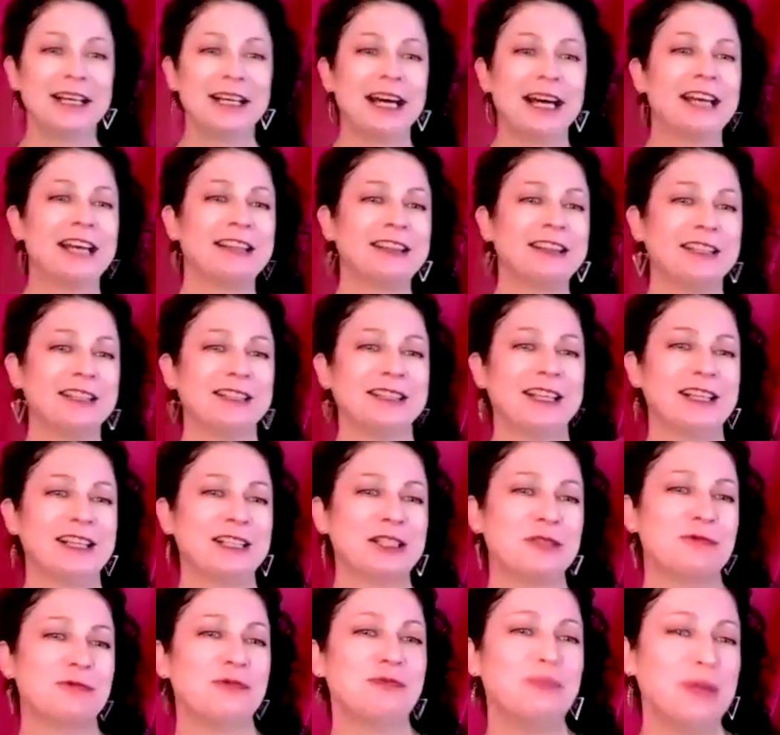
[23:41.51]
I think
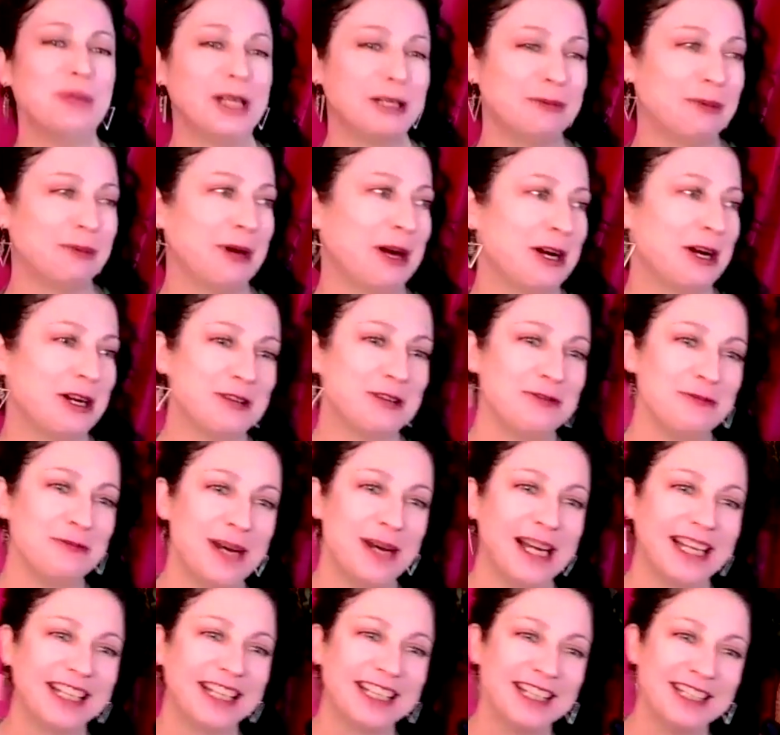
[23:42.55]
that's a big part of
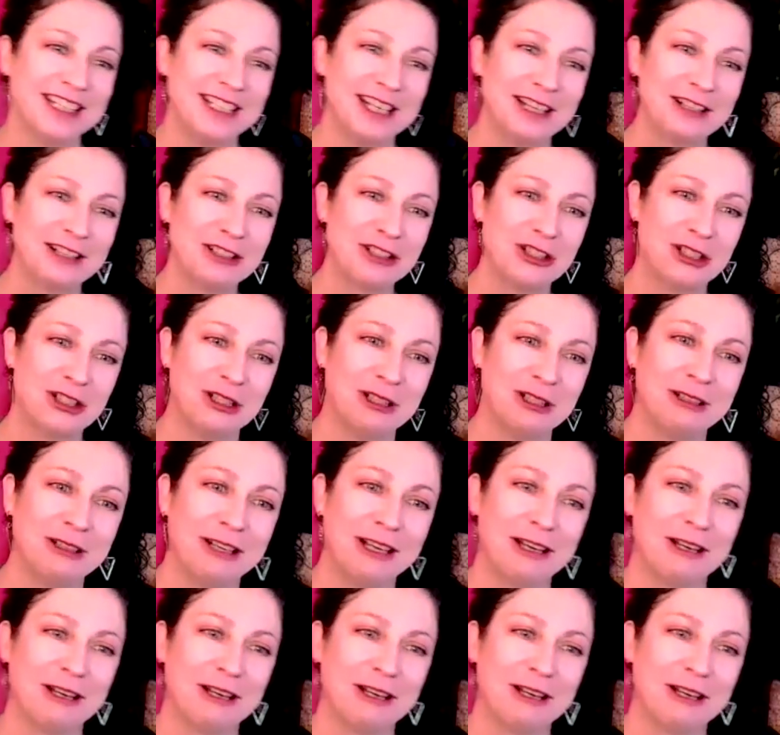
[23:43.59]
my connection